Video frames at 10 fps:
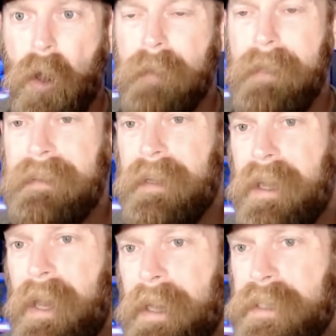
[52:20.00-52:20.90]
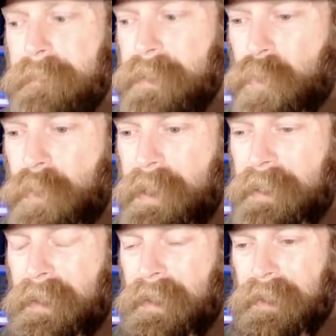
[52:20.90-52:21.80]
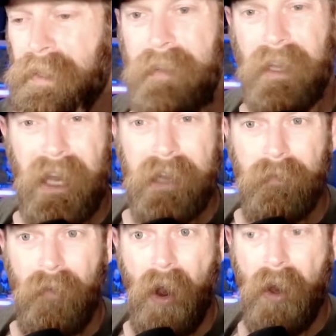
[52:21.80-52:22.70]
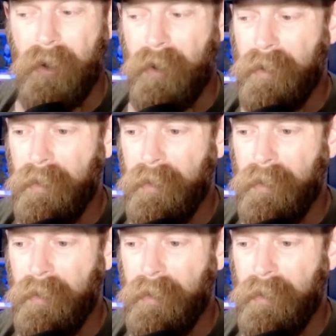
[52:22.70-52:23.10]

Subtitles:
to make the connection between living a life of honor